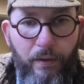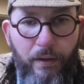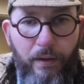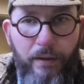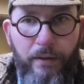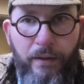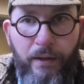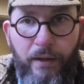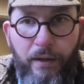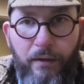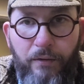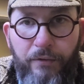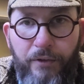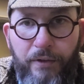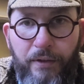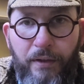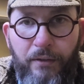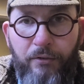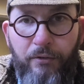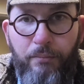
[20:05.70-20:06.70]
yeah, I think
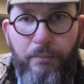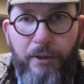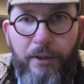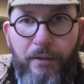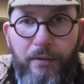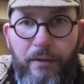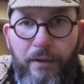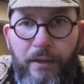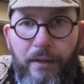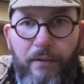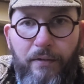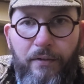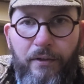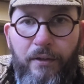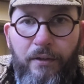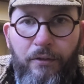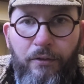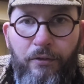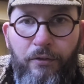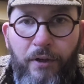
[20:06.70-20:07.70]
that's about it.
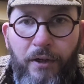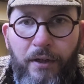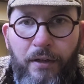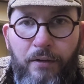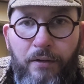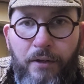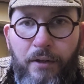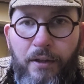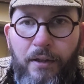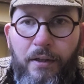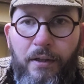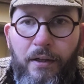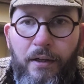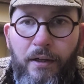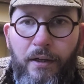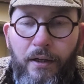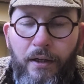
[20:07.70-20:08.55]
And as I say,